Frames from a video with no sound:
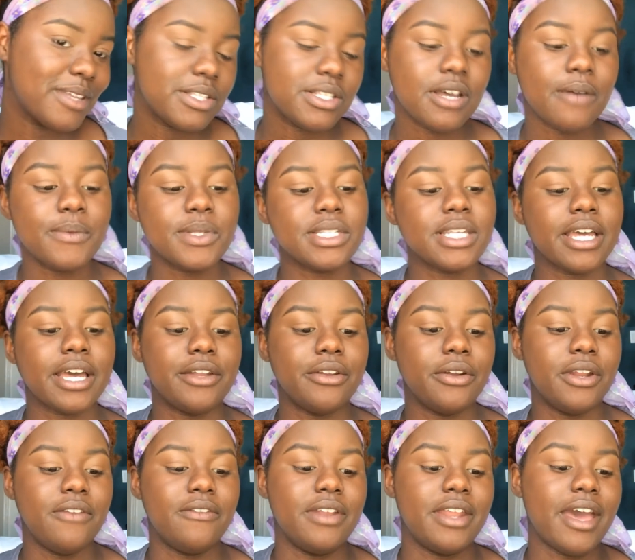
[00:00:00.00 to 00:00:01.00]
It's almost like I
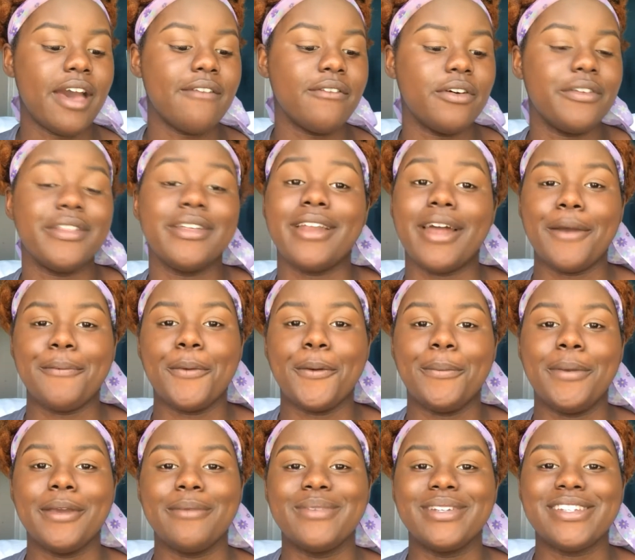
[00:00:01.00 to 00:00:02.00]
don't even have all that
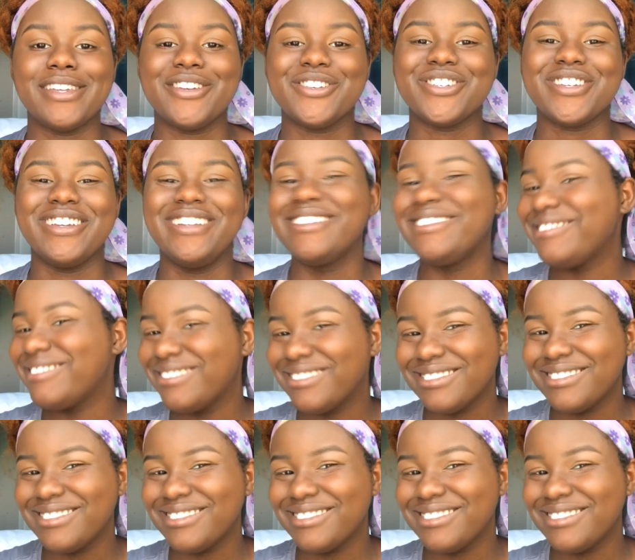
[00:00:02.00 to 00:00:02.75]
hyperpigmentation.